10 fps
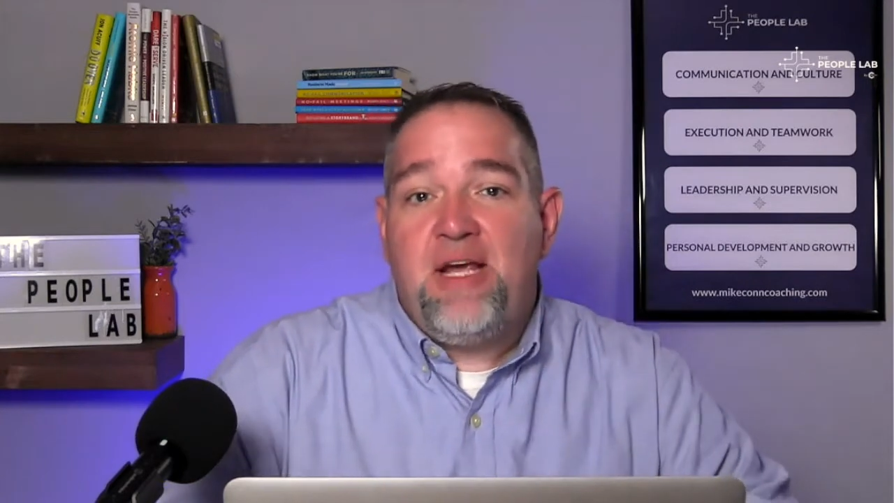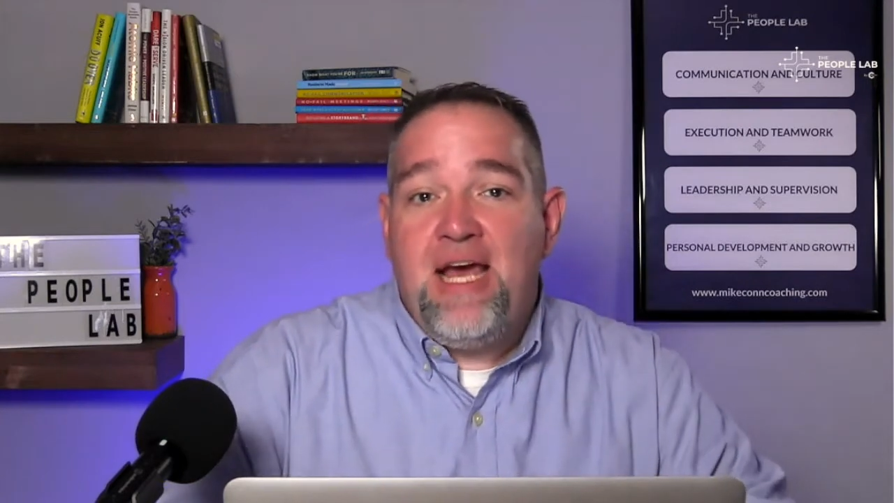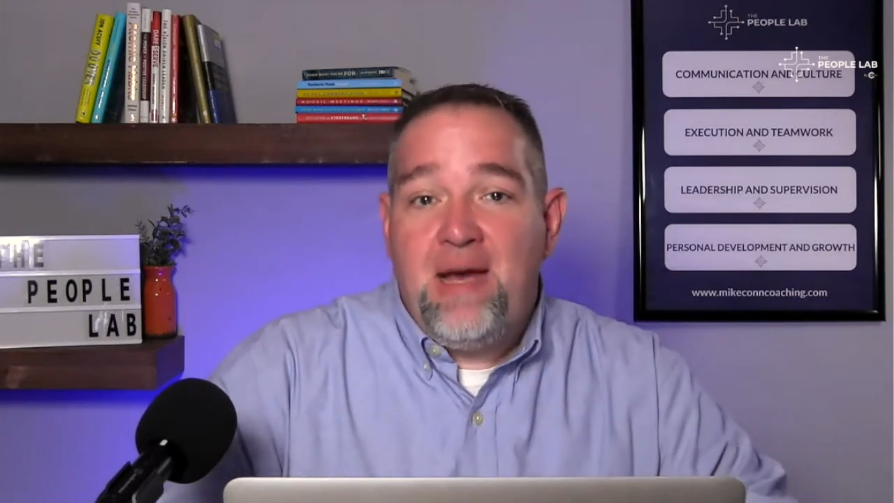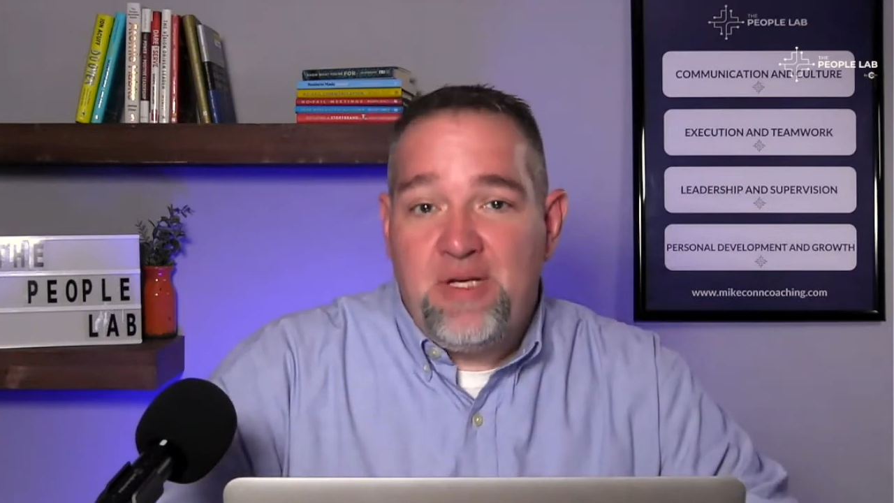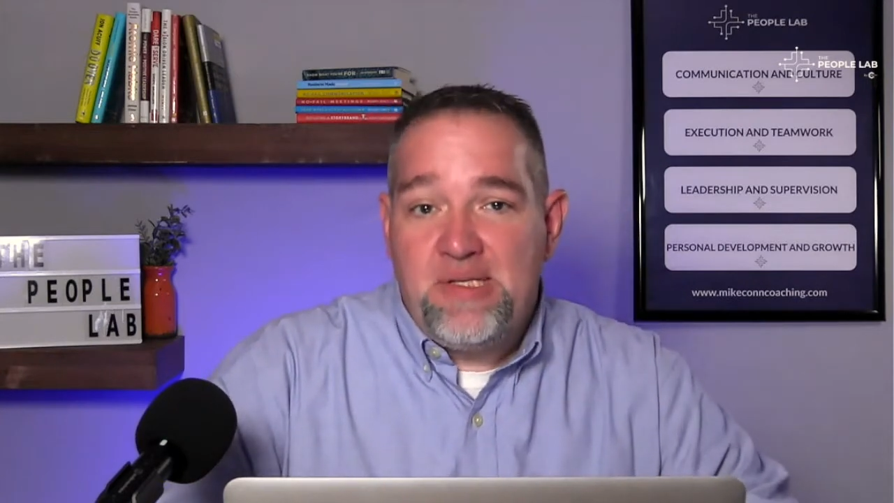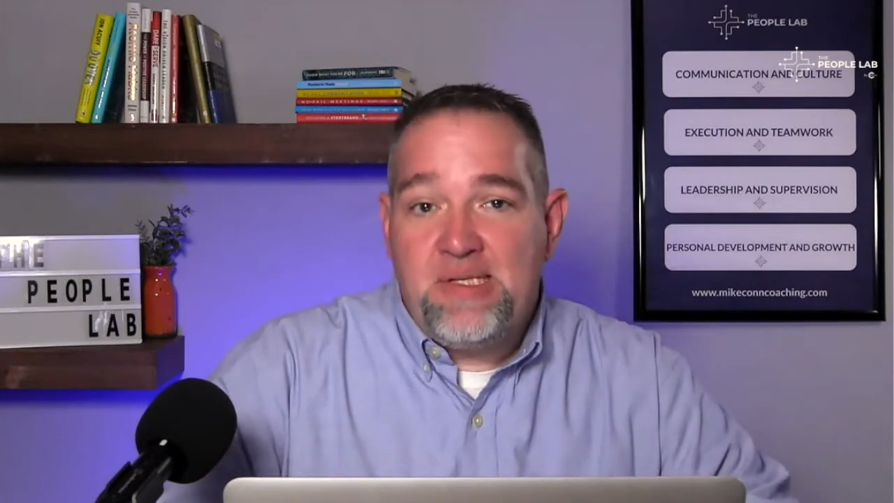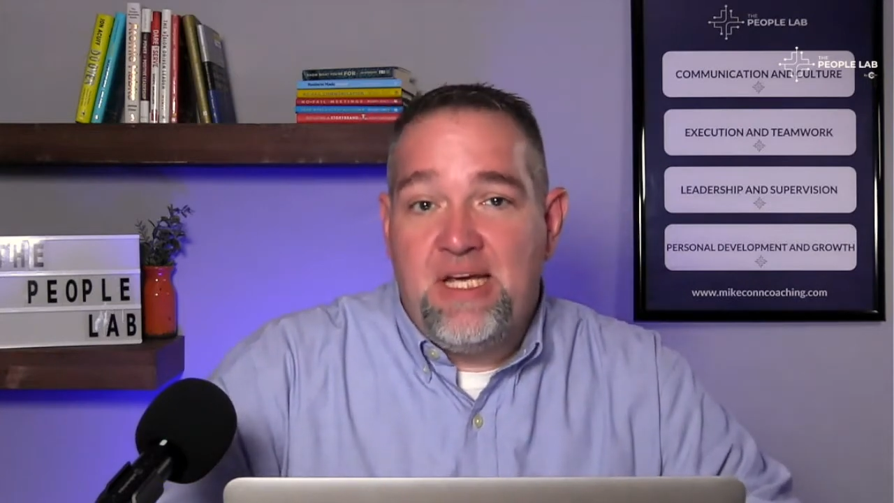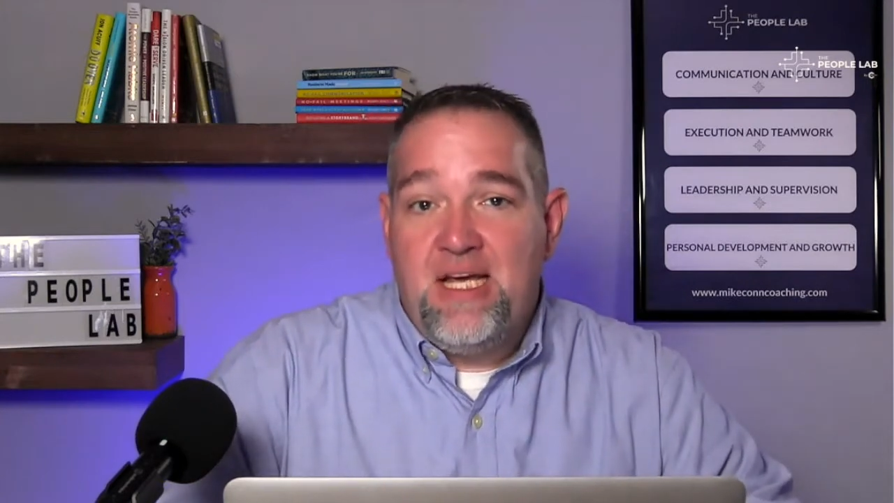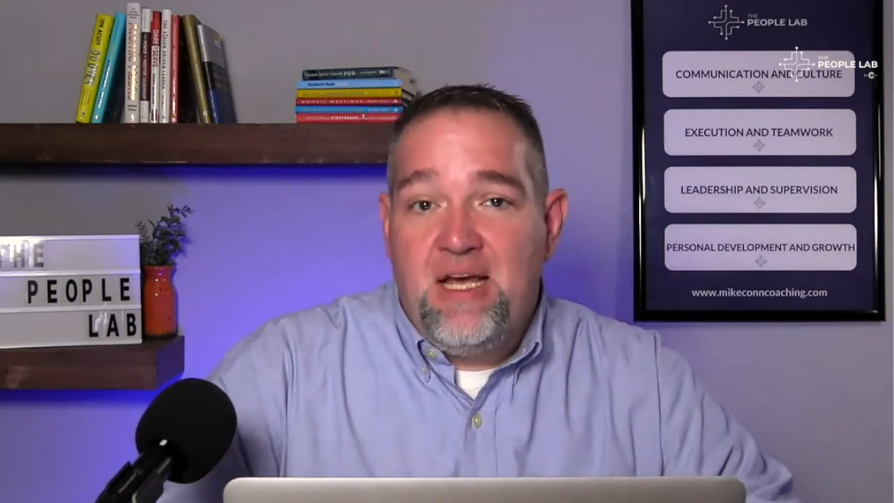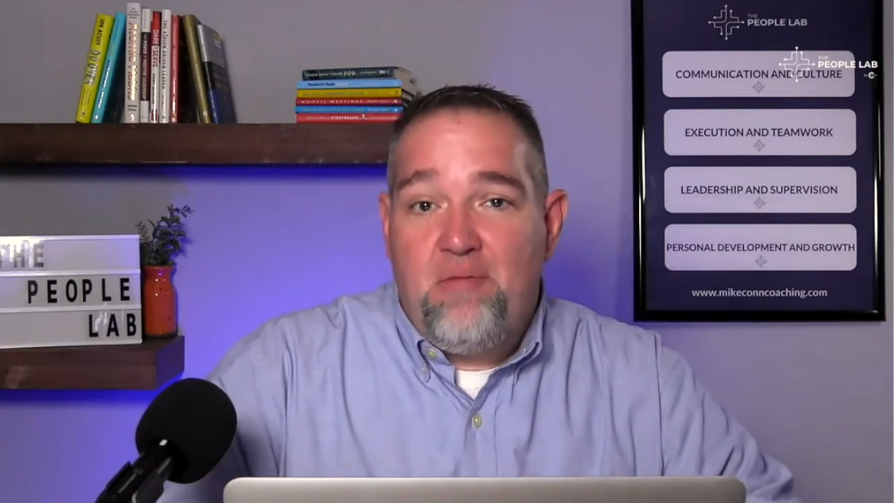Habits
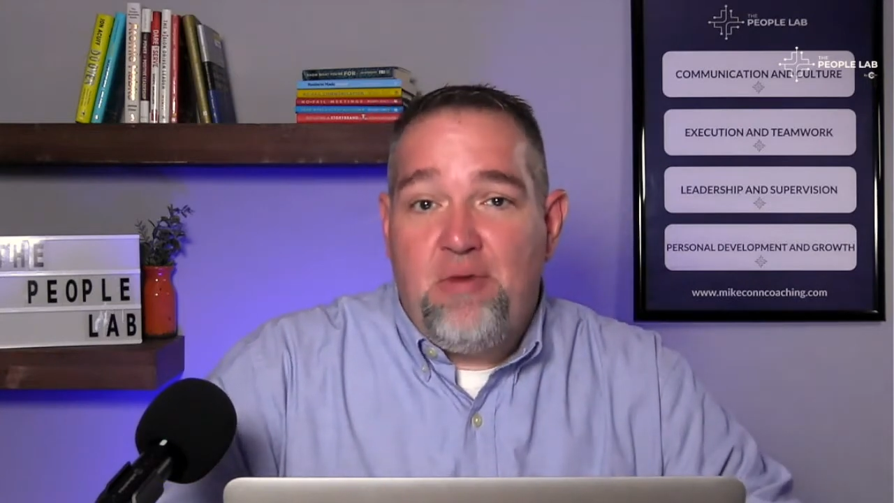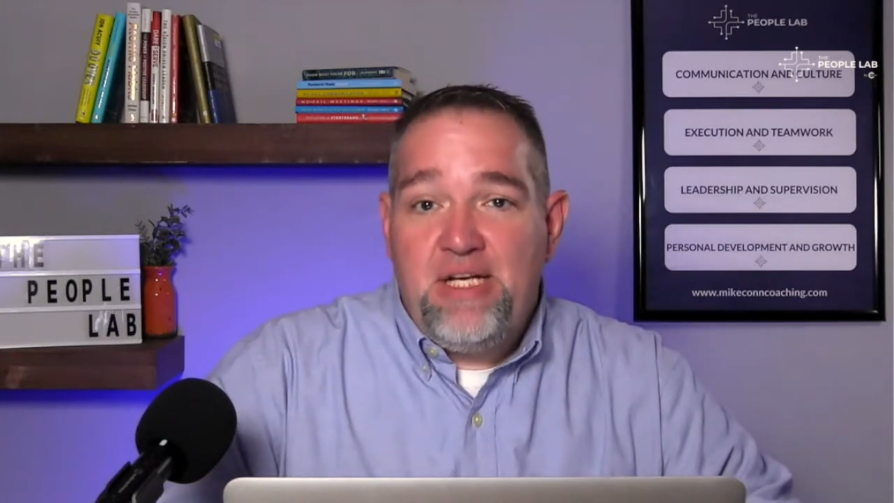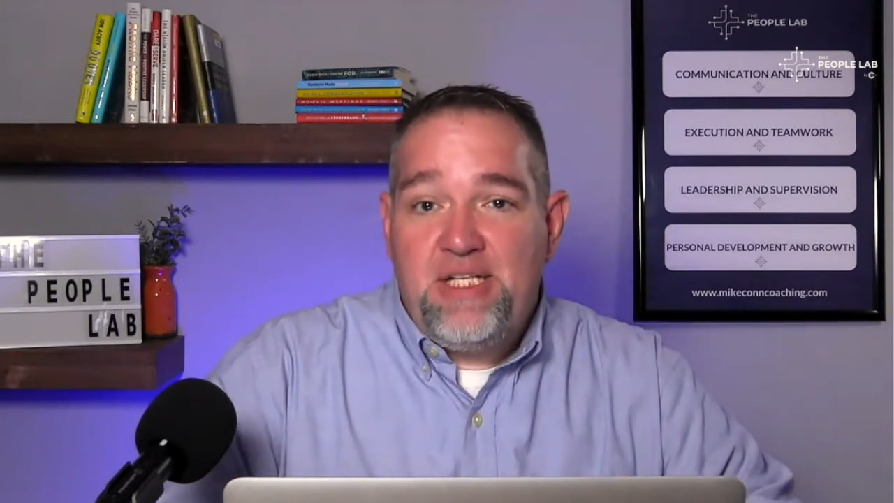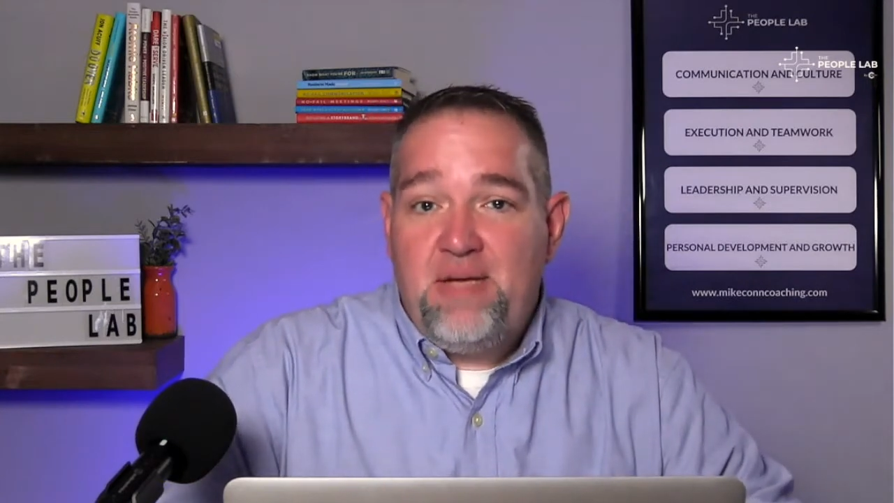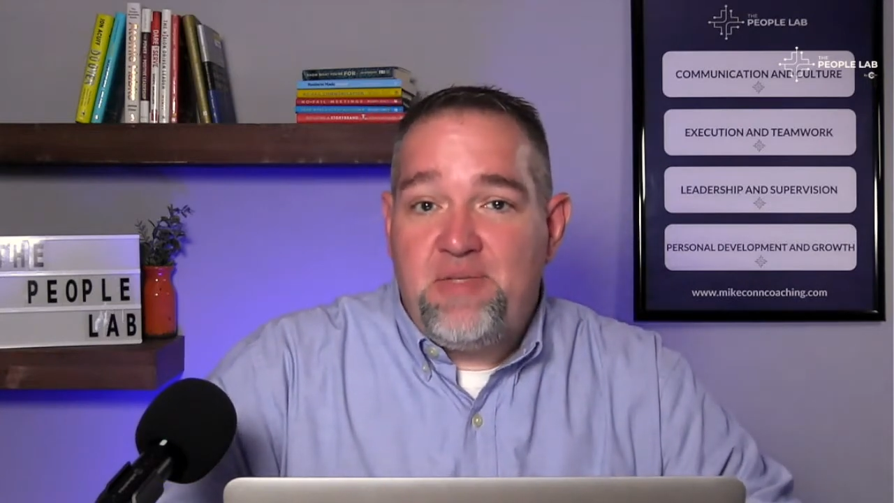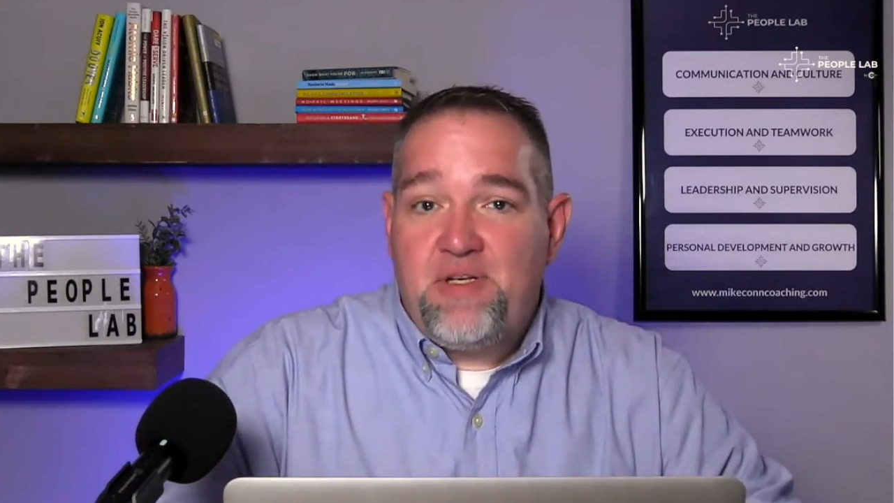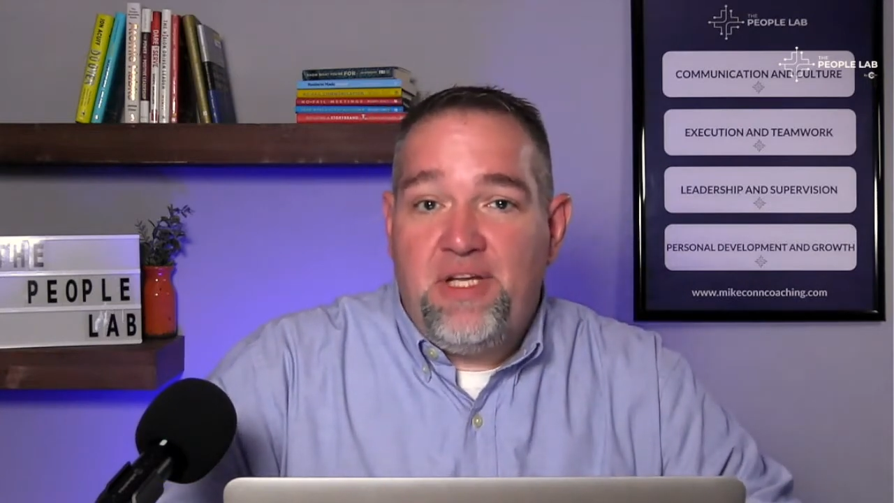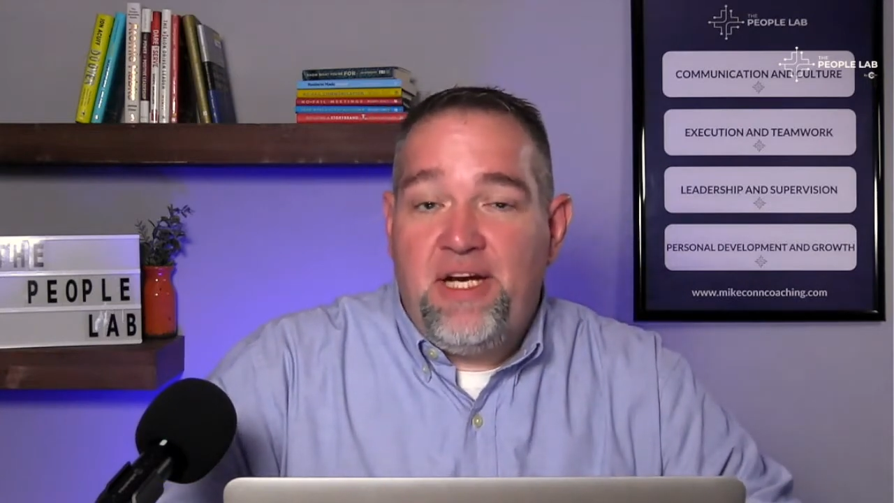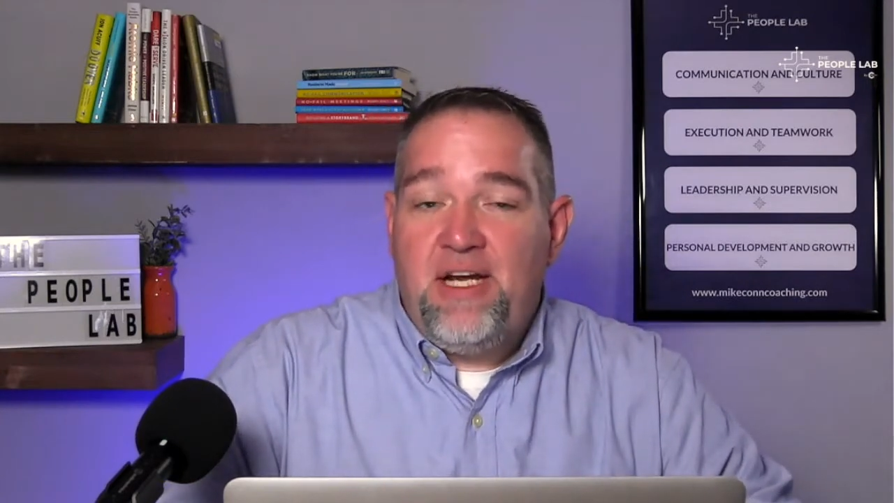by James Clear.